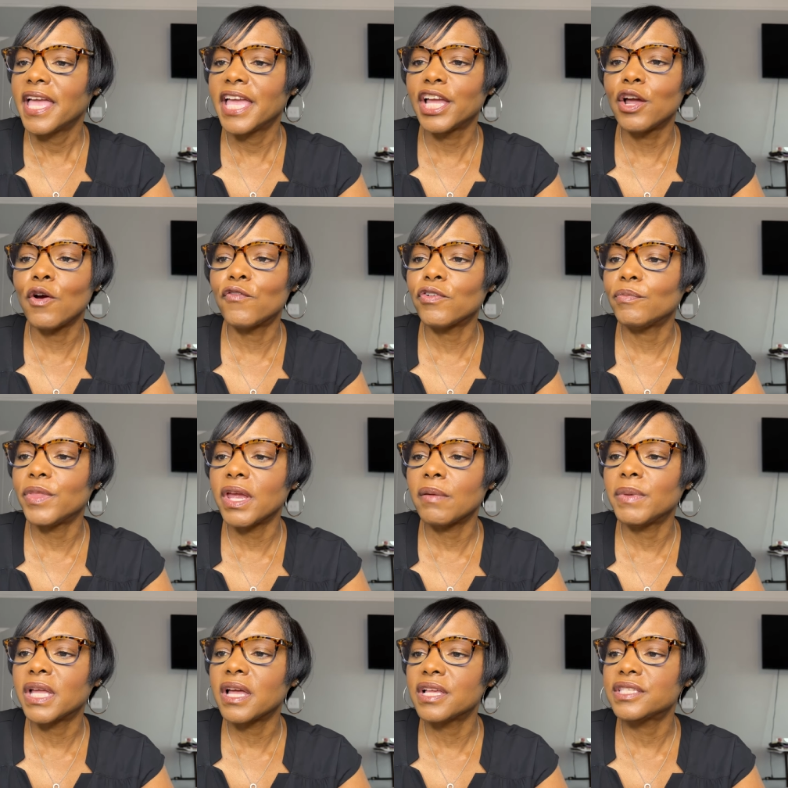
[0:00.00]
and go from there
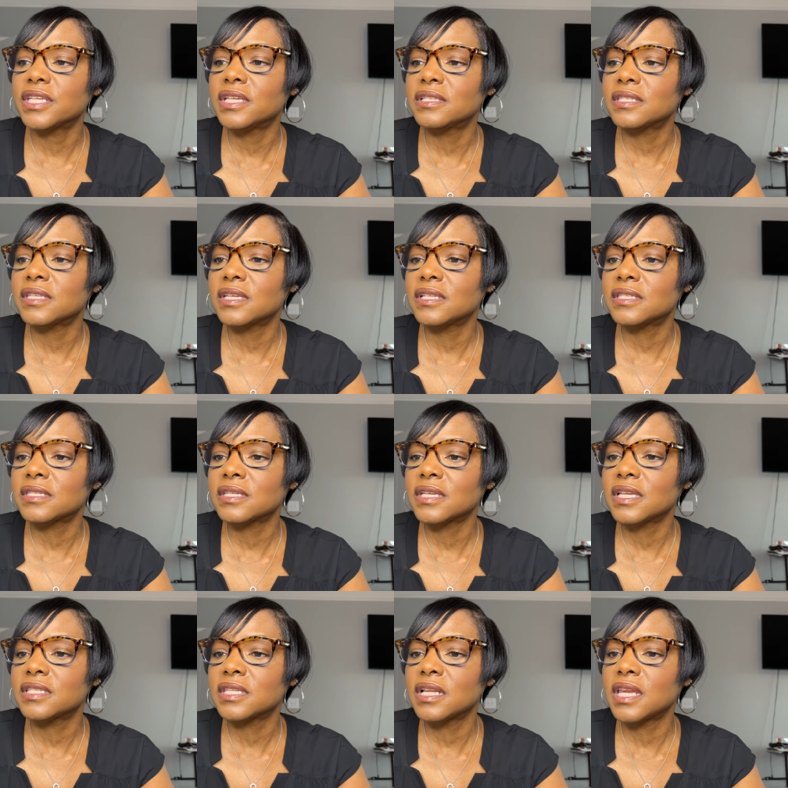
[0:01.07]
because it's it's
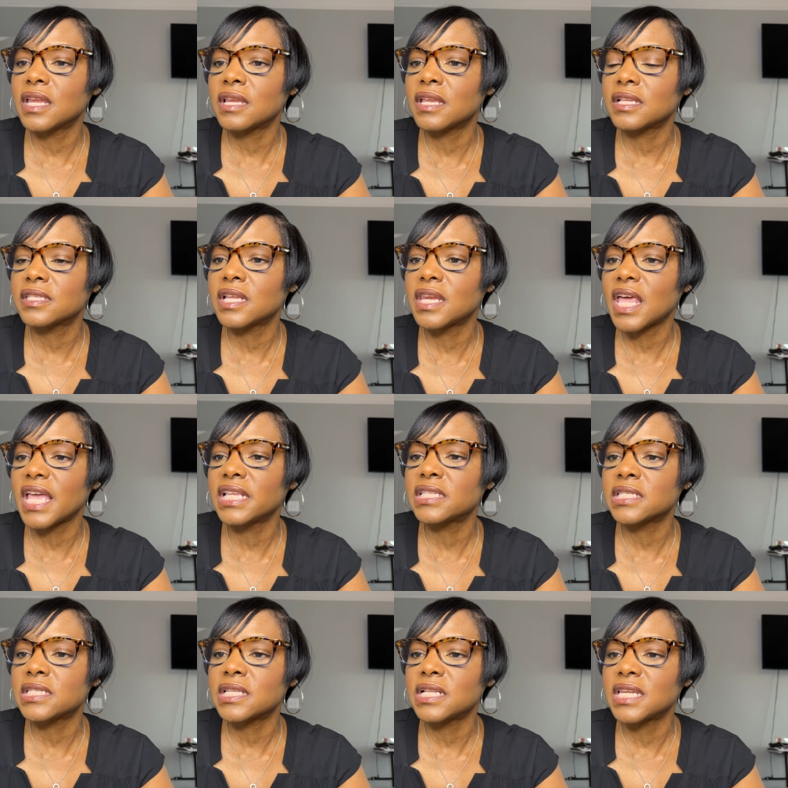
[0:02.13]
it's a it's a
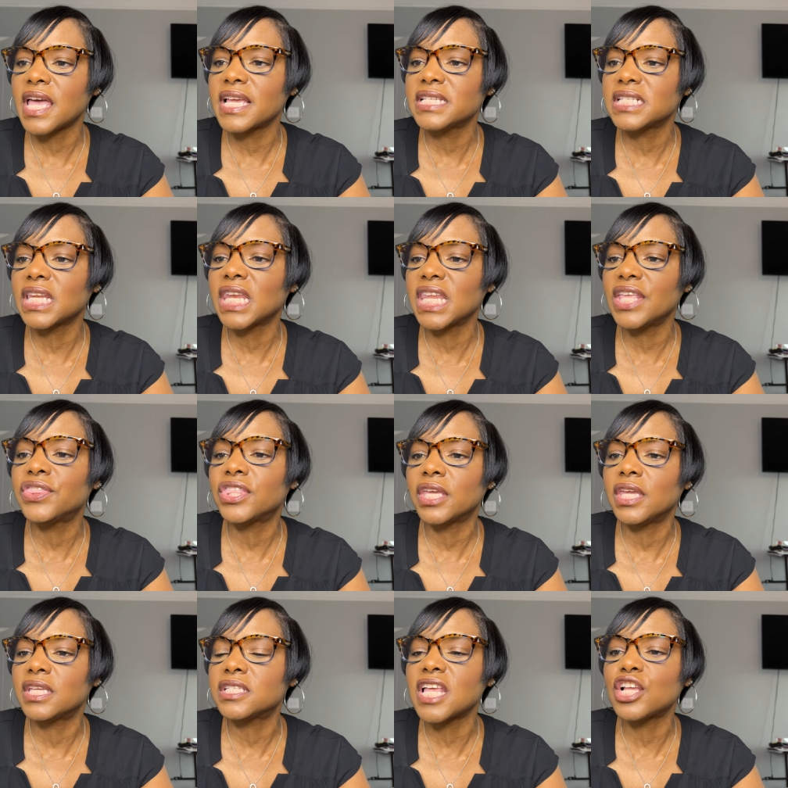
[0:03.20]
nice nice
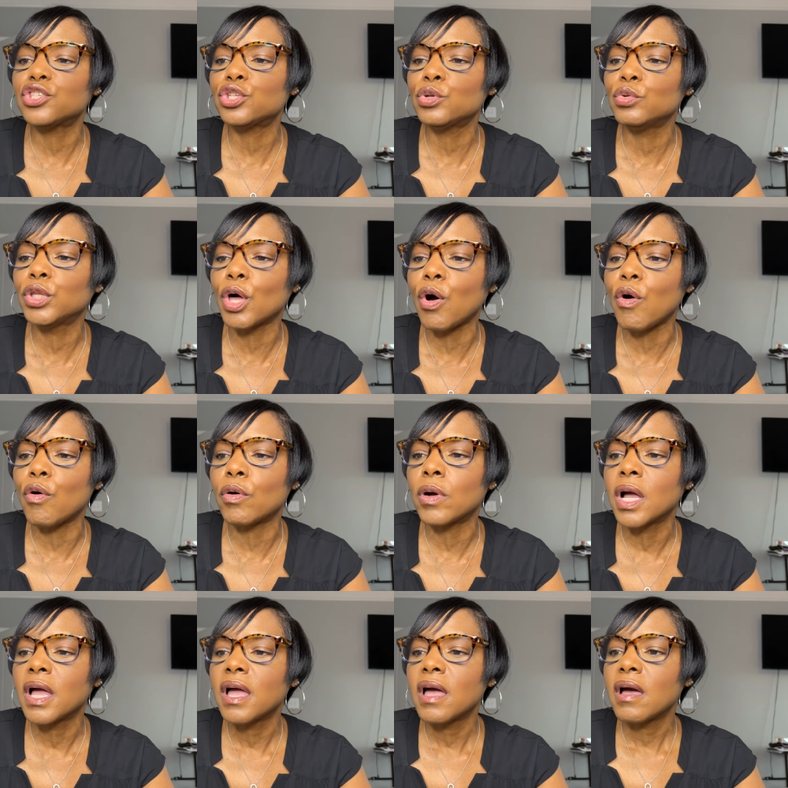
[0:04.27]
lengthy. It's not too long,
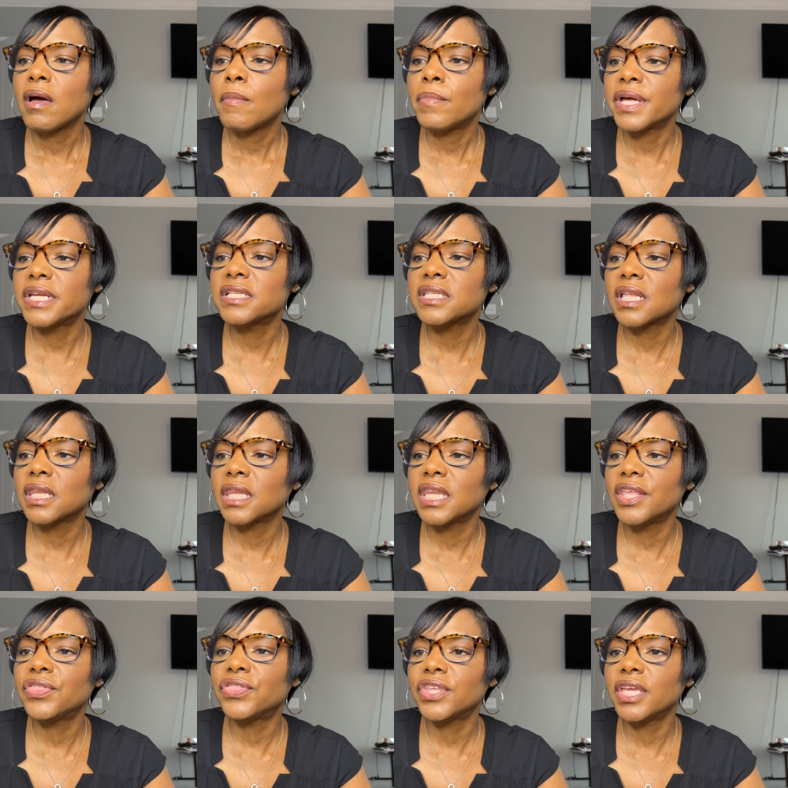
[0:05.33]
but it's a
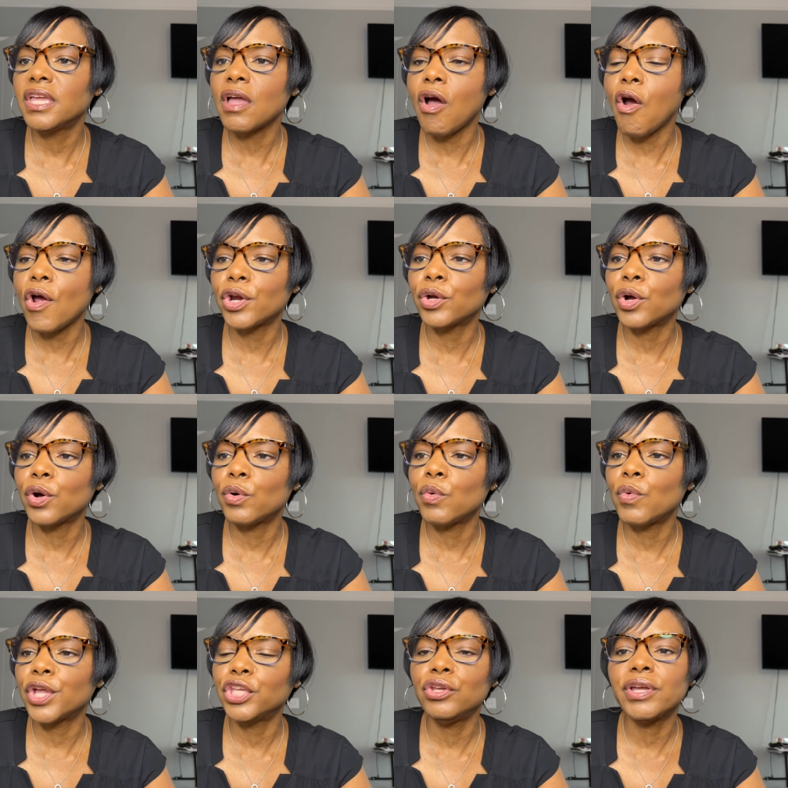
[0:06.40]
lengthy article
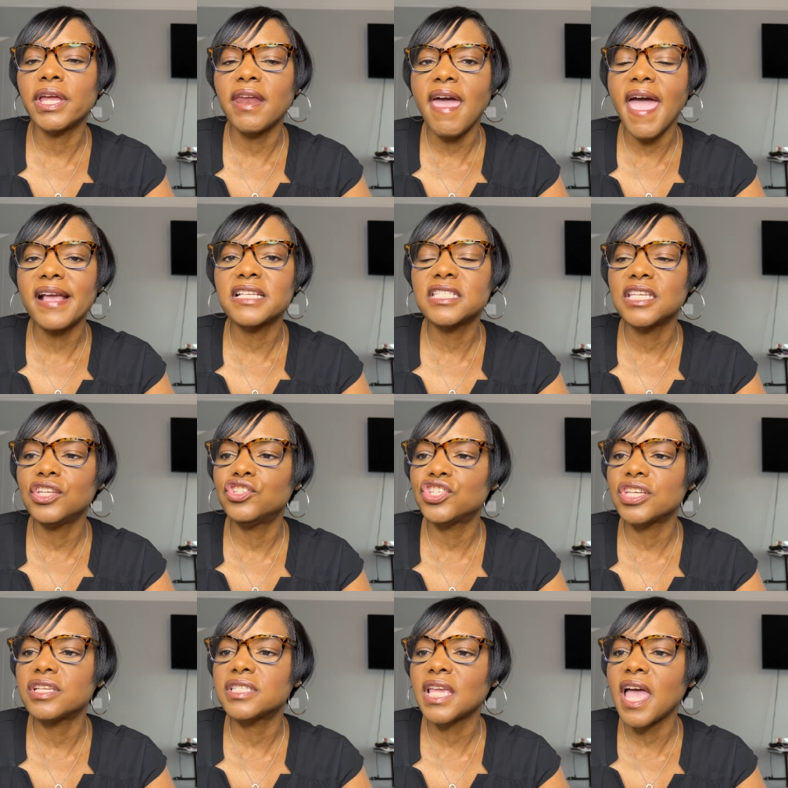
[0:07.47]
where you can actually
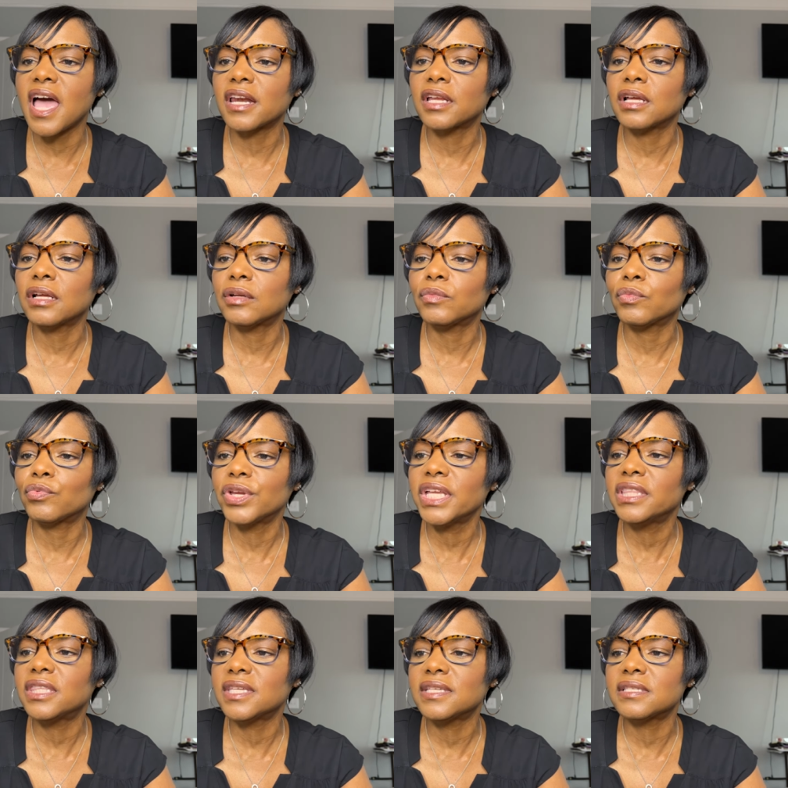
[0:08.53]
just kind of
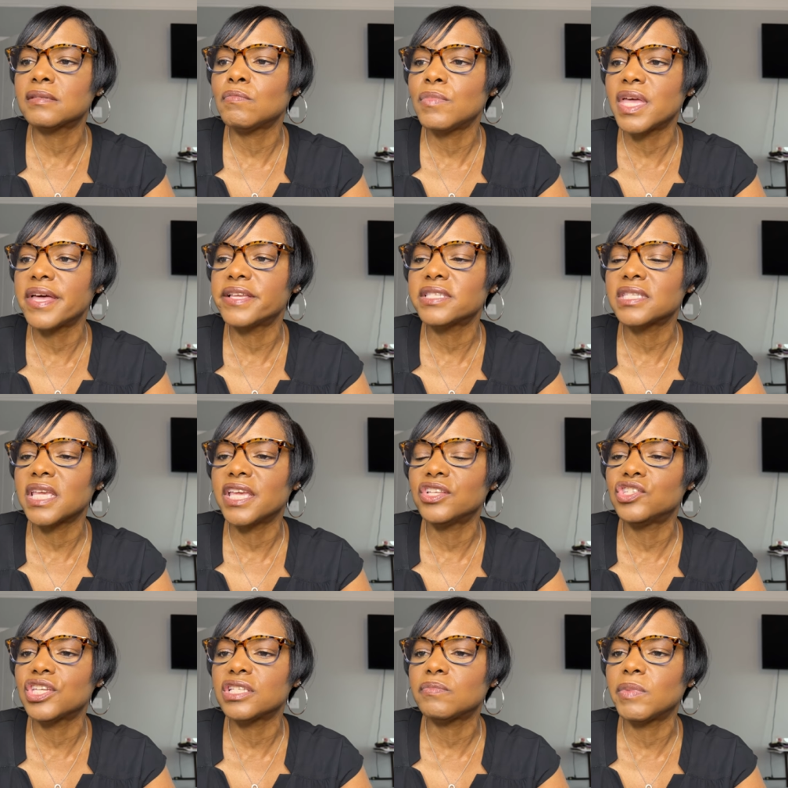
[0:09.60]
read this mess and
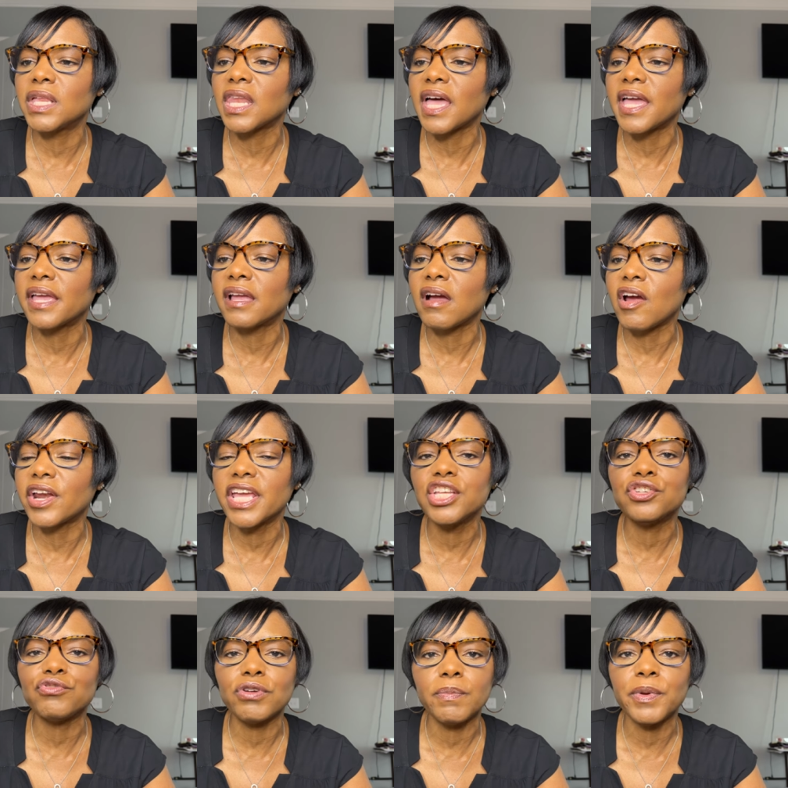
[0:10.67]
just be like, are they
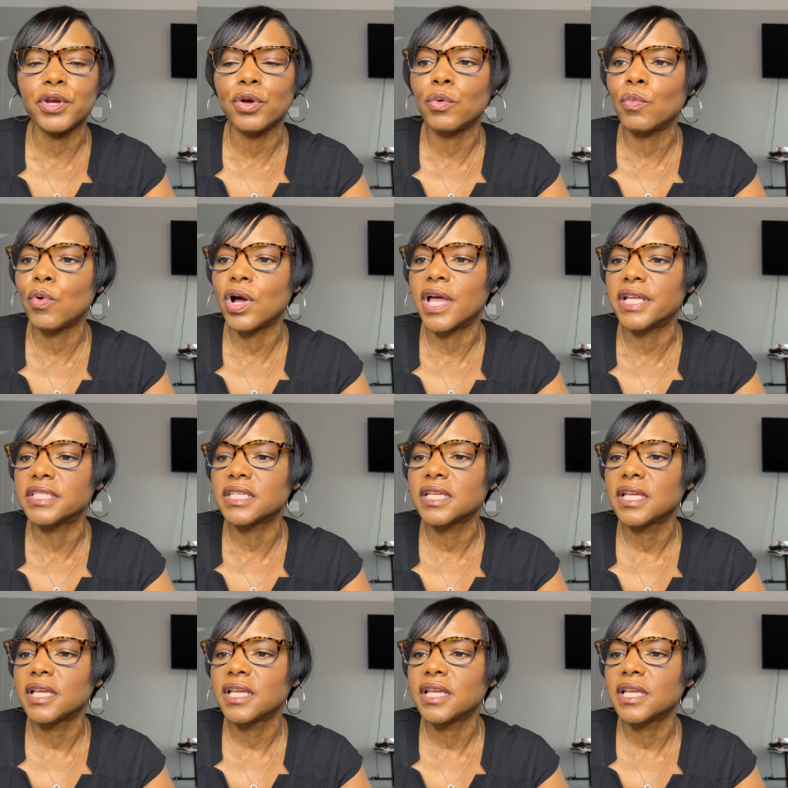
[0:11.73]
tripping or what?